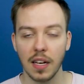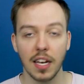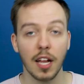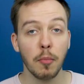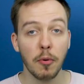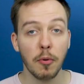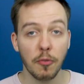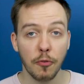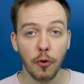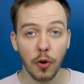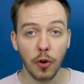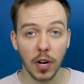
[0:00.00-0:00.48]
Now,
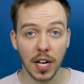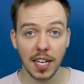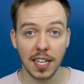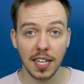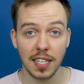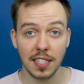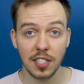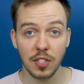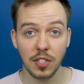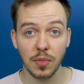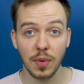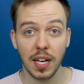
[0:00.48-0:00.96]
before I get
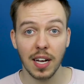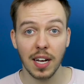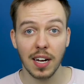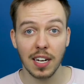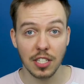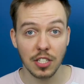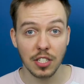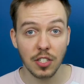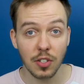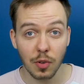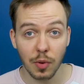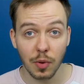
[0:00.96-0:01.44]
into it, I
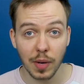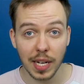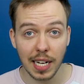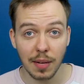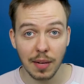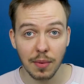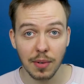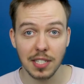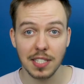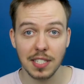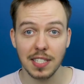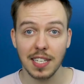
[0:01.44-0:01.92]
do quickly
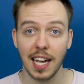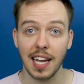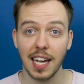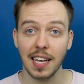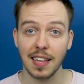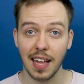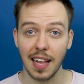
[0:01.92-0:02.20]
want to say